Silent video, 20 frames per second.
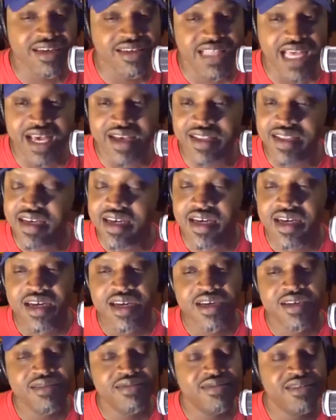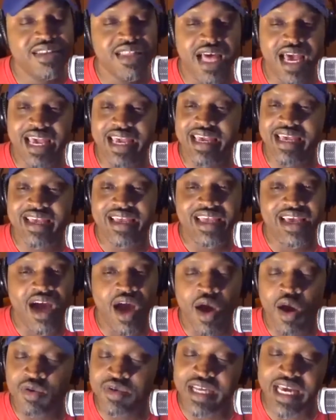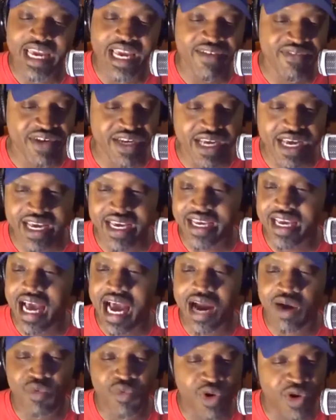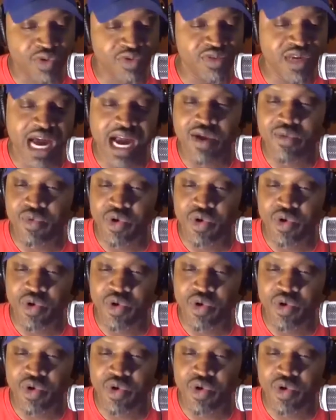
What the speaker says: That, like, all day, every day, I wrote. I